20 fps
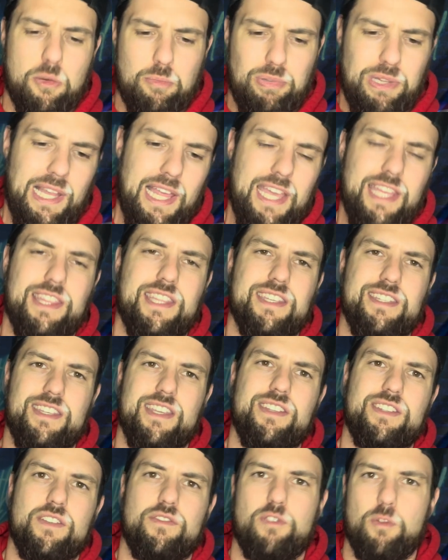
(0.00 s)
play this
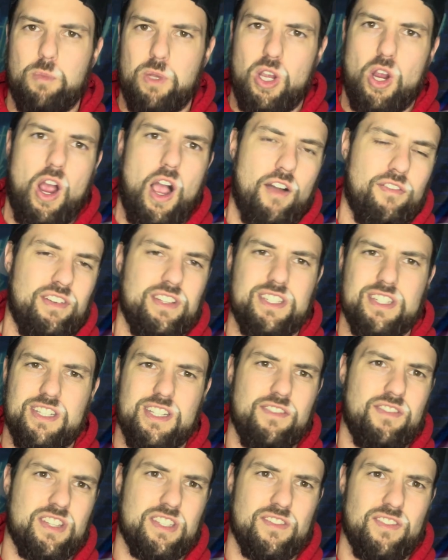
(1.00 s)
season from your offense and
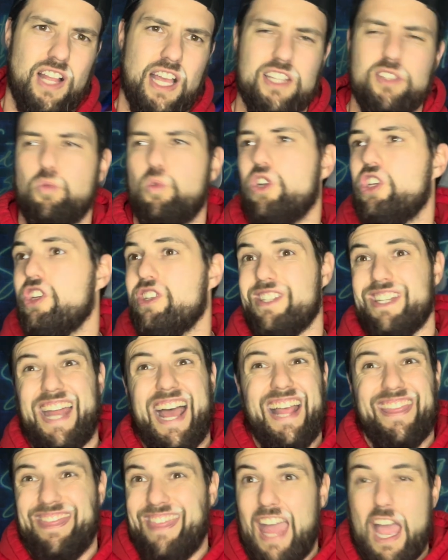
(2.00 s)
defensive lines, which is
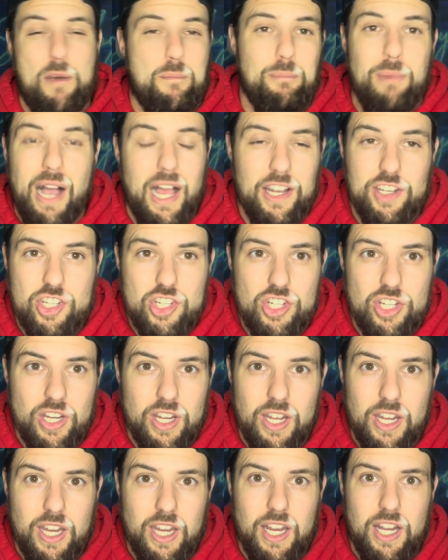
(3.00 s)
not that much.
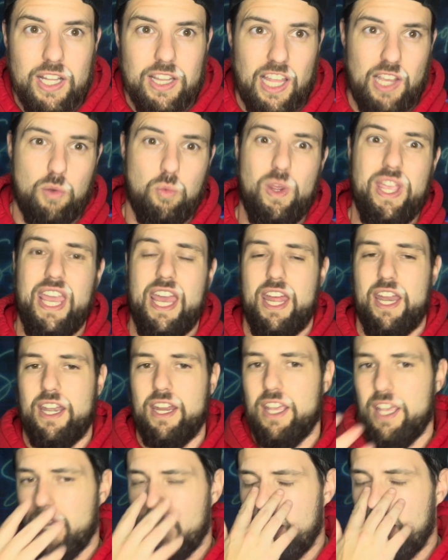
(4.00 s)
Like we
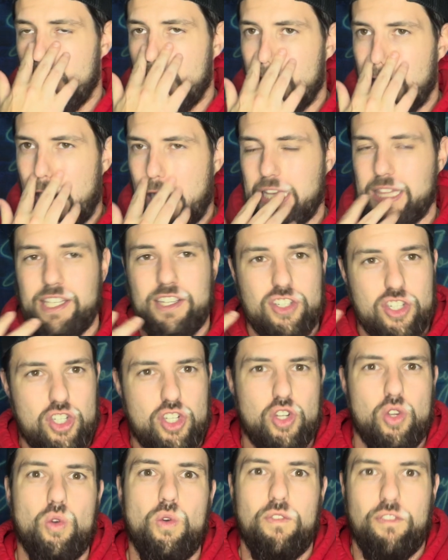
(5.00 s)
had at least
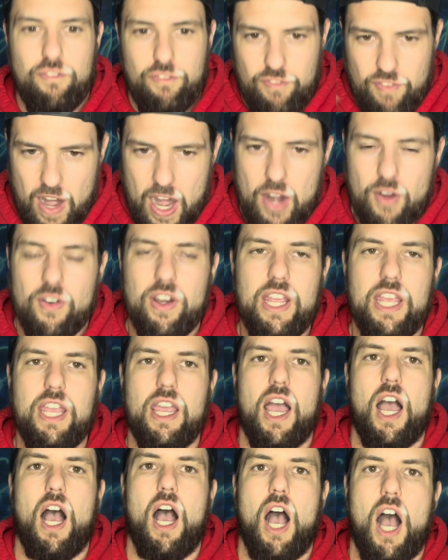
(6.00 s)
2 very
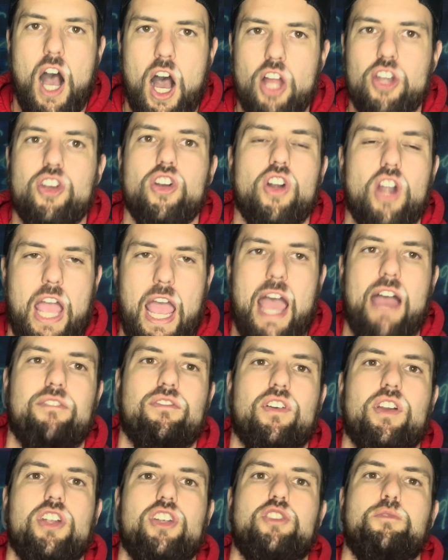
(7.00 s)
under
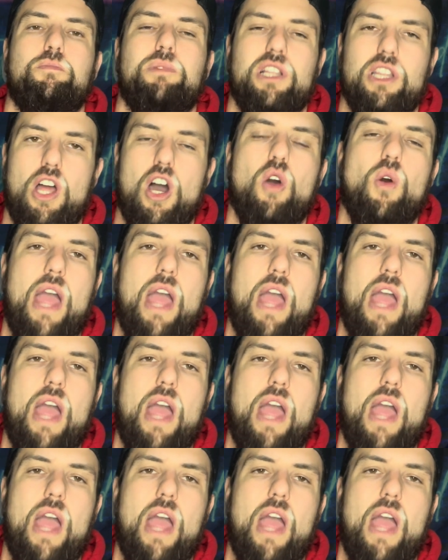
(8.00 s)
average, below